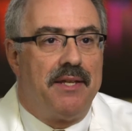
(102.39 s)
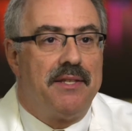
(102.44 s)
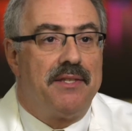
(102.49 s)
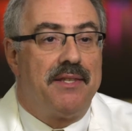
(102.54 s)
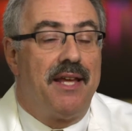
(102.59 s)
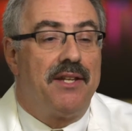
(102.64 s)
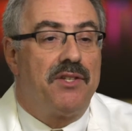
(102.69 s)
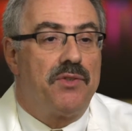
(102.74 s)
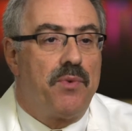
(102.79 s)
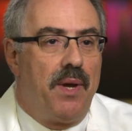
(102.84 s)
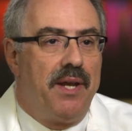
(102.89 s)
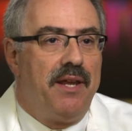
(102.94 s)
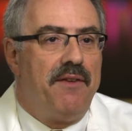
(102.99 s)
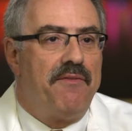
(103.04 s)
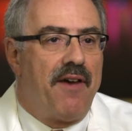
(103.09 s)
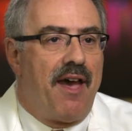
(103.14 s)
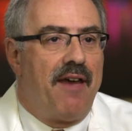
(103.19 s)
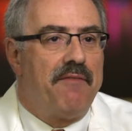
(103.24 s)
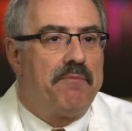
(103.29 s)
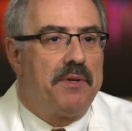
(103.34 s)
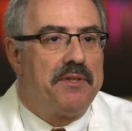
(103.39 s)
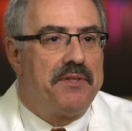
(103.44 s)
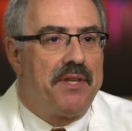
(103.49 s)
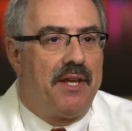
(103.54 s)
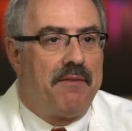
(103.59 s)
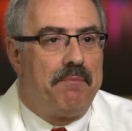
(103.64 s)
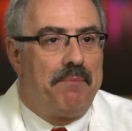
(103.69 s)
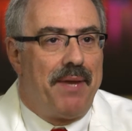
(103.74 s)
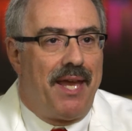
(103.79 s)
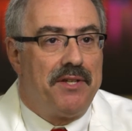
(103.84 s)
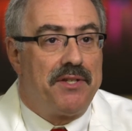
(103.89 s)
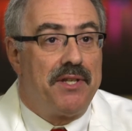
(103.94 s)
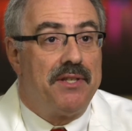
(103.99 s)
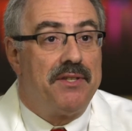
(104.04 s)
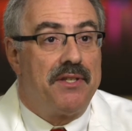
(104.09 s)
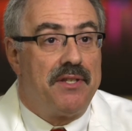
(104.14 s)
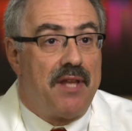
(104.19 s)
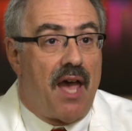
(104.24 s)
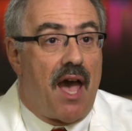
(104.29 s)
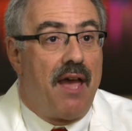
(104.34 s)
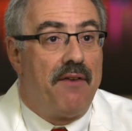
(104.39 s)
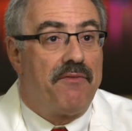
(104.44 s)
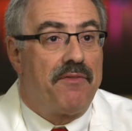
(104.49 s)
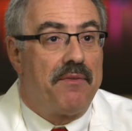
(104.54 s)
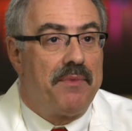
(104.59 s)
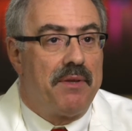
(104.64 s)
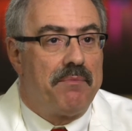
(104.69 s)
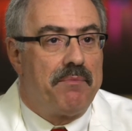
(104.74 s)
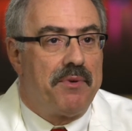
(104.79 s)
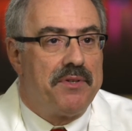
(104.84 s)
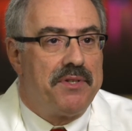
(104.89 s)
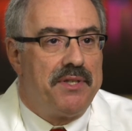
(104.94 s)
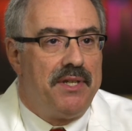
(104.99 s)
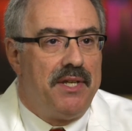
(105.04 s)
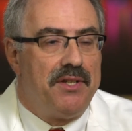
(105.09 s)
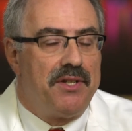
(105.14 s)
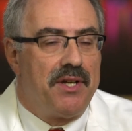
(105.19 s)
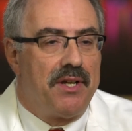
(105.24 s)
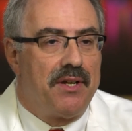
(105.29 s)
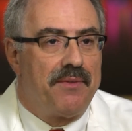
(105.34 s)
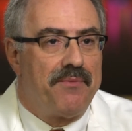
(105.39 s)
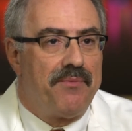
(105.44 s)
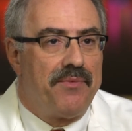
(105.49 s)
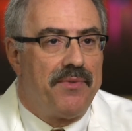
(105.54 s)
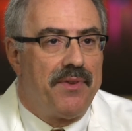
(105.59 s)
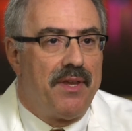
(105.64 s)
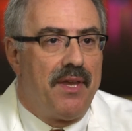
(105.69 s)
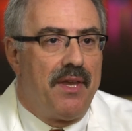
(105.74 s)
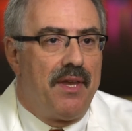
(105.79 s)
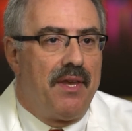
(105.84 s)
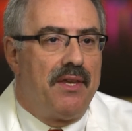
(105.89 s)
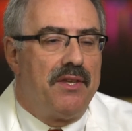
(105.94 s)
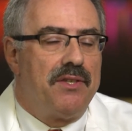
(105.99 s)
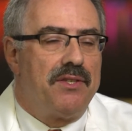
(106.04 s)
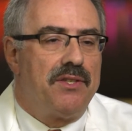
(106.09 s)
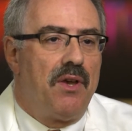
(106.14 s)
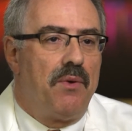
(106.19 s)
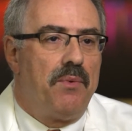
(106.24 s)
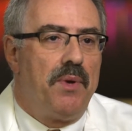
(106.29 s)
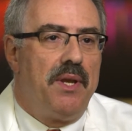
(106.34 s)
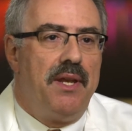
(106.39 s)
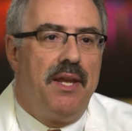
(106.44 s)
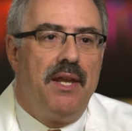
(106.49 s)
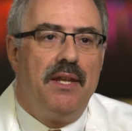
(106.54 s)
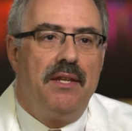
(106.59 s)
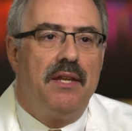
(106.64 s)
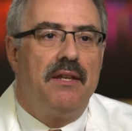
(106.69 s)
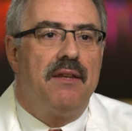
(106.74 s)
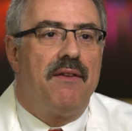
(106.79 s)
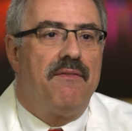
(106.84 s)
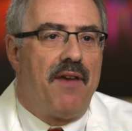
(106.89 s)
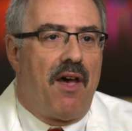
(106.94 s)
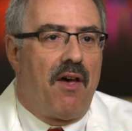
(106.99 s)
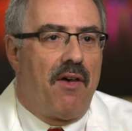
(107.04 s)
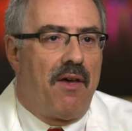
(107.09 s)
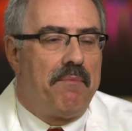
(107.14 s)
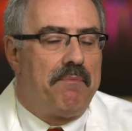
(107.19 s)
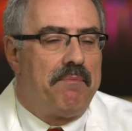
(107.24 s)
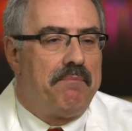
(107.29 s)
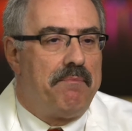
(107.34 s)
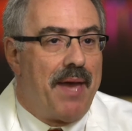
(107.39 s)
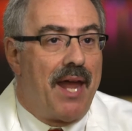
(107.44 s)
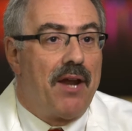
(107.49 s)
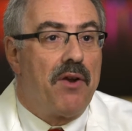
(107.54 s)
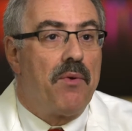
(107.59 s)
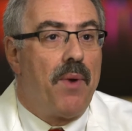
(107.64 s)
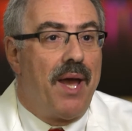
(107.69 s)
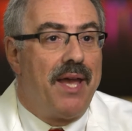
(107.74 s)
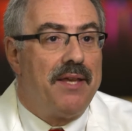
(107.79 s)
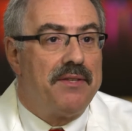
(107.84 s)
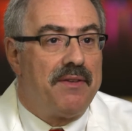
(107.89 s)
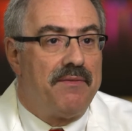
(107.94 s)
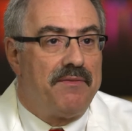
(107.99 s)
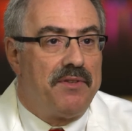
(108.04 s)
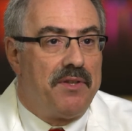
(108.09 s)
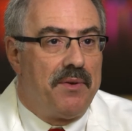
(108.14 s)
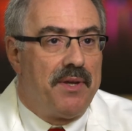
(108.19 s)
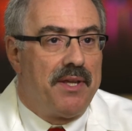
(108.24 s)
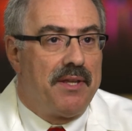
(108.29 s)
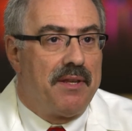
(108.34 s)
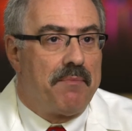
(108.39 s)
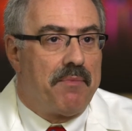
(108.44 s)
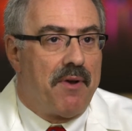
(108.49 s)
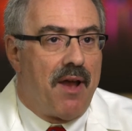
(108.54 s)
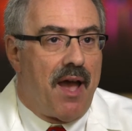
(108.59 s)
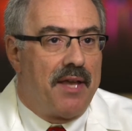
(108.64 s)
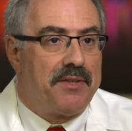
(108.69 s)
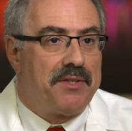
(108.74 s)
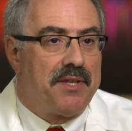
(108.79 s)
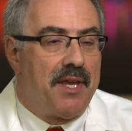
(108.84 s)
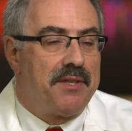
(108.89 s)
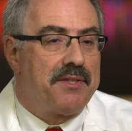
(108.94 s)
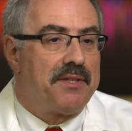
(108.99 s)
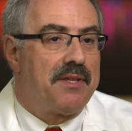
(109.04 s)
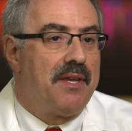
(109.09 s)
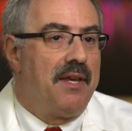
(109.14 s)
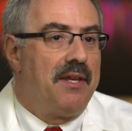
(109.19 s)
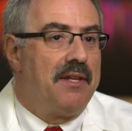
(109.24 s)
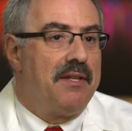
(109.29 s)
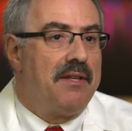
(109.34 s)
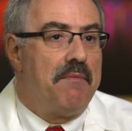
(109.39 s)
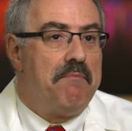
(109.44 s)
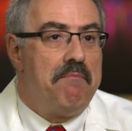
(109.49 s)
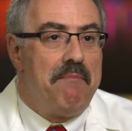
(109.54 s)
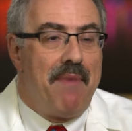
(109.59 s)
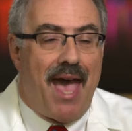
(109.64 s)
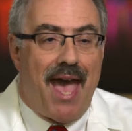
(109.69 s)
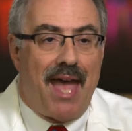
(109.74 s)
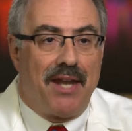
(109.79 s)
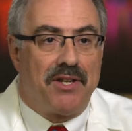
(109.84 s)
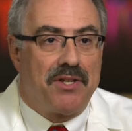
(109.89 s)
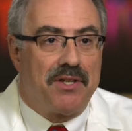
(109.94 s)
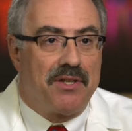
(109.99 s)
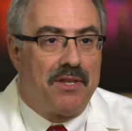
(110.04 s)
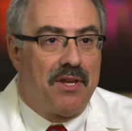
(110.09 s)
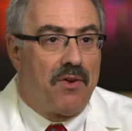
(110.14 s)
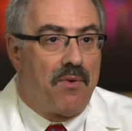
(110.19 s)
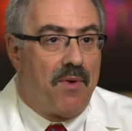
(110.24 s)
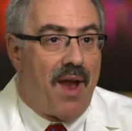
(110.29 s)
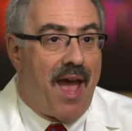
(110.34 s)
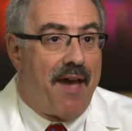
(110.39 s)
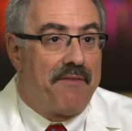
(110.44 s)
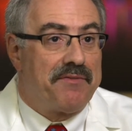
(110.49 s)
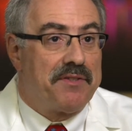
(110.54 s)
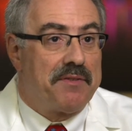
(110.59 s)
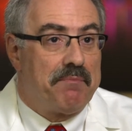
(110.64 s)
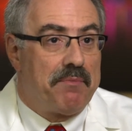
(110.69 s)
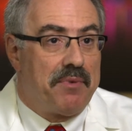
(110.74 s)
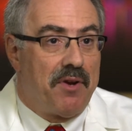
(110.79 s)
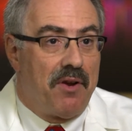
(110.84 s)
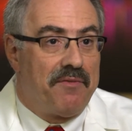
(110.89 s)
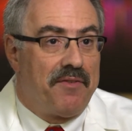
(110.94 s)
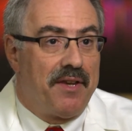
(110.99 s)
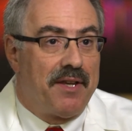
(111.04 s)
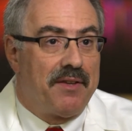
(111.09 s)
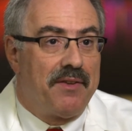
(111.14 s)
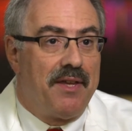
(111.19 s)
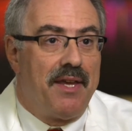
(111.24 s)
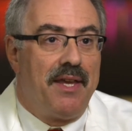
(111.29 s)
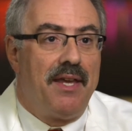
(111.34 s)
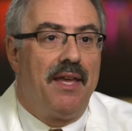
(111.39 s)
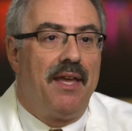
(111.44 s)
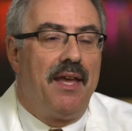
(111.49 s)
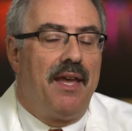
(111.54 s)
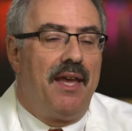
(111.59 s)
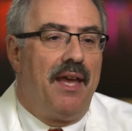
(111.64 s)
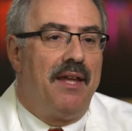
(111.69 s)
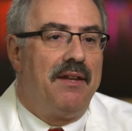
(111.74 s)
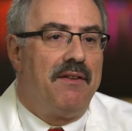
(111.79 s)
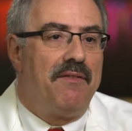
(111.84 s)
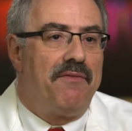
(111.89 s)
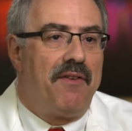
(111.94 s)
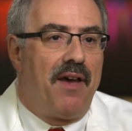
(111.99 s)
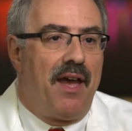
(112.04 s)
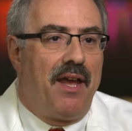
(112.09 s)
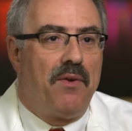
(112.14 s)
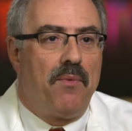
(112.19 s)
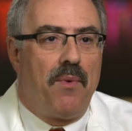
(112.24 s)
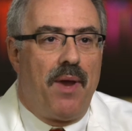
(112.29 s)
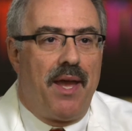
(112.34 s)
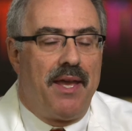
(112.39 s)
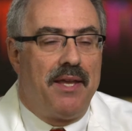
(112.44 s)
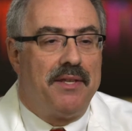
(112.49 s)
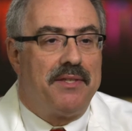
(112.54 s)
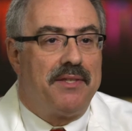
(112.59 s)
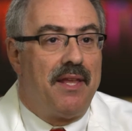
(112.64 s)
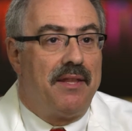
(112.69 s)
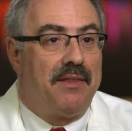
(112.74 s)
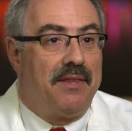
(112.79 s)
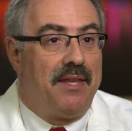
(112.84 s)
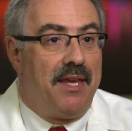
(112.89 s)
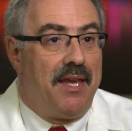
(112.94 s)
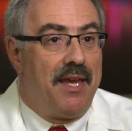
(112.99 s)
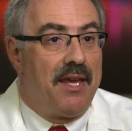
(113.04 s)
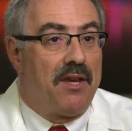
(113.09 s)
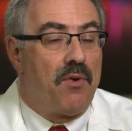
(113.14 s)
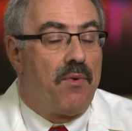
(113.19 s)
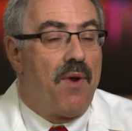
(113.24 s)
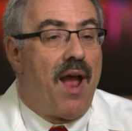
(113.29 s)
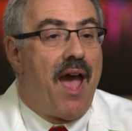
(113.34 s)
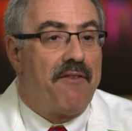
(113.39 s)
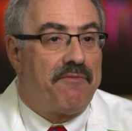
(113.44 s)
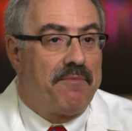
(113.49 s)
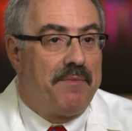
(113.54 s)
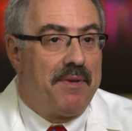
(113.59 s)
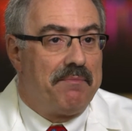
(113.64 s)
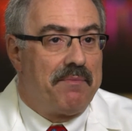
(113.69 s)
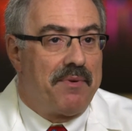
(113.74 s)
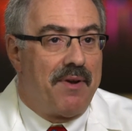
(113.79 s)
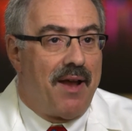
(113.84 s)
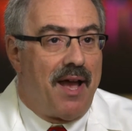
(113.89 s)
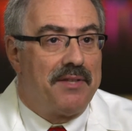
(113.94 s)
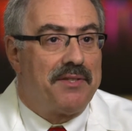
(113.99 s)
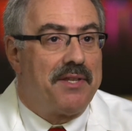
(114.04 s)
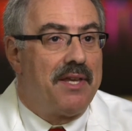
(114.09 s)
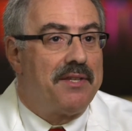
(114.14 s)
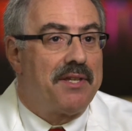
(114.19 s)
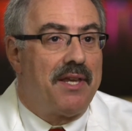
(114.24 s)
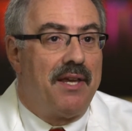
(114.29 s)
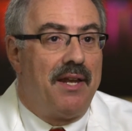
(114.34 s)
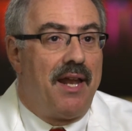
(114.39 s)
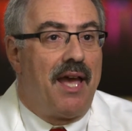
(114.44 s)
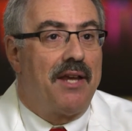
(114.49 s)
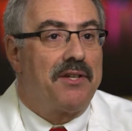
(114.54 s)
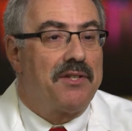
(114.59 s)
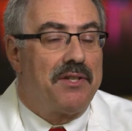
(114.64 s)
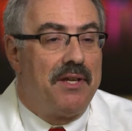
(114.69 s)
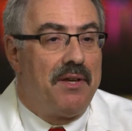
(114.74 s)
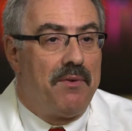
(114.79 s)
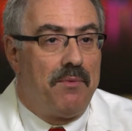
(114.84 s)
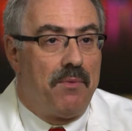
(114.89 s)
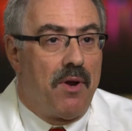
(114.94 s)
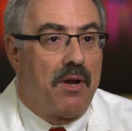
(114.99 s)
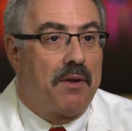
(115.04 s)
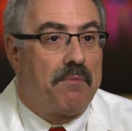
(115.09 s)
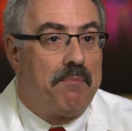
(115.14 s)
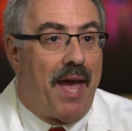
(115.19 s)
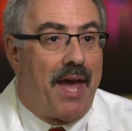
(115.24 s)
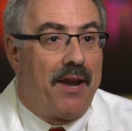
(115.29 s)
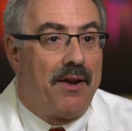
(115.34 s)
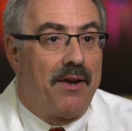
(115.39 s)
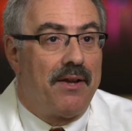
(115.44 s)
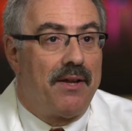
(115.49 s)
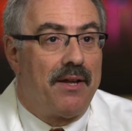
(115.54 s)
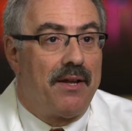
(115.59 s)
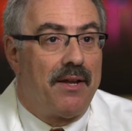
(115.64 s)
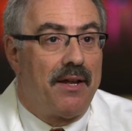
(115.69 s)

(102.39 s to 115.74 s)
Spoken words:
is that 25% of patients die from the procedure. So we need to develop better ways of doing the process to match the grafts perfectly and to find ways that the engraftment process can actually work better.